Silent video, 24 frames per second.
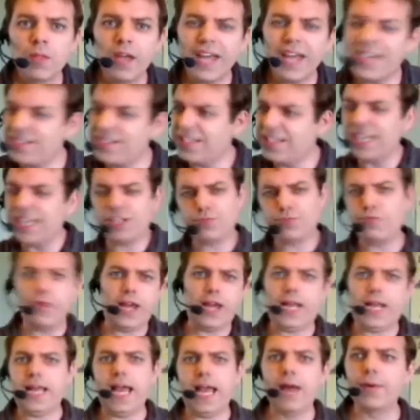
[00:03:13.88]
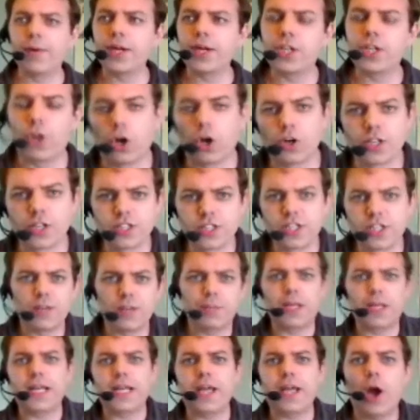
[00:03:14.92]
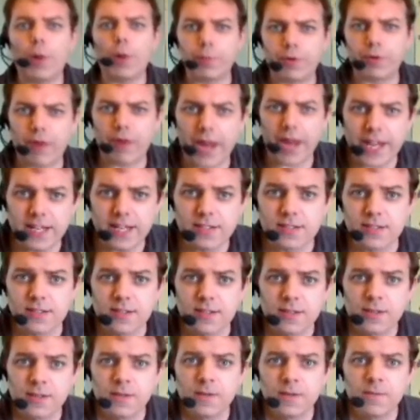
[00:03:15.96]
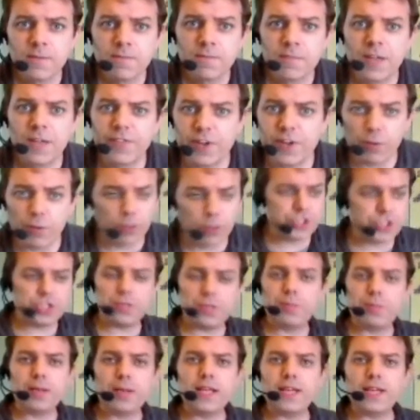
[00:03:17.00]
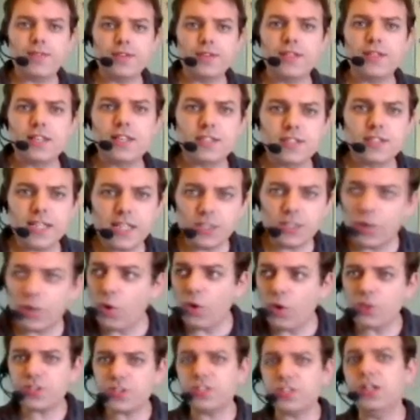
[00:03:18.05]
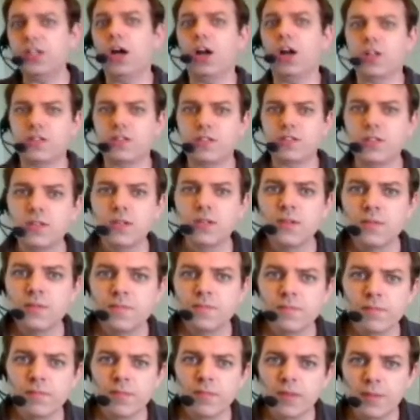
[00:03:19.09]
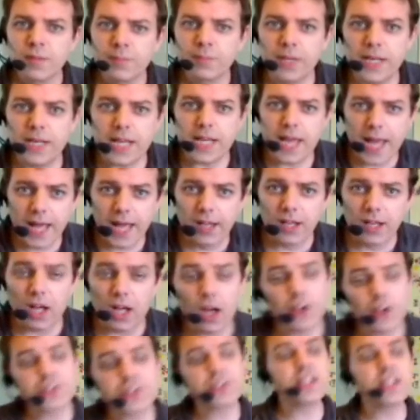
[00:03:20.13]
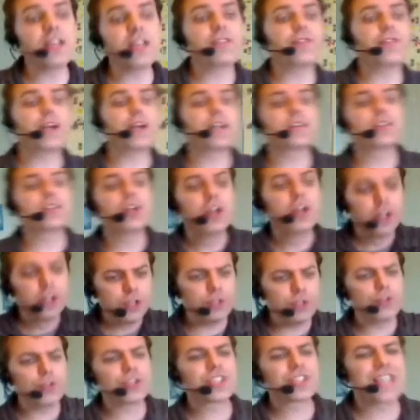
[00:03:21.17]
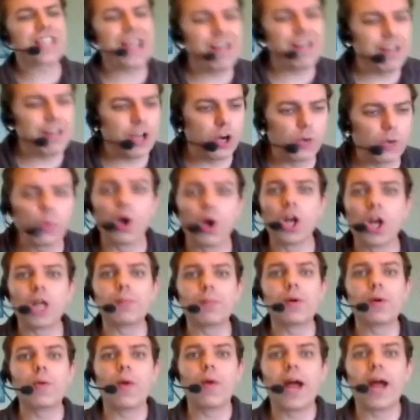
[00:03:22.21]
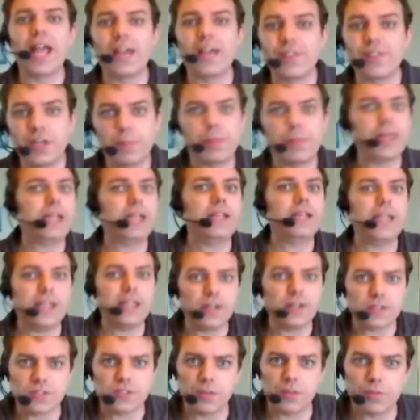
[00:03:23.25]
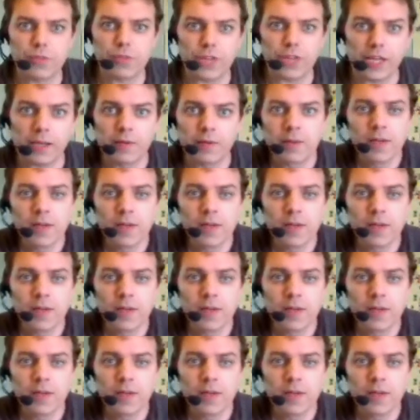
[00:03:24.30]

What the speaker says: Is this really how a God is going to bloody operate? If he wants you to believe in this thing? Course not. Bloody hell, I'll see you fellas. You just carry on while I'm away having a picnic or something.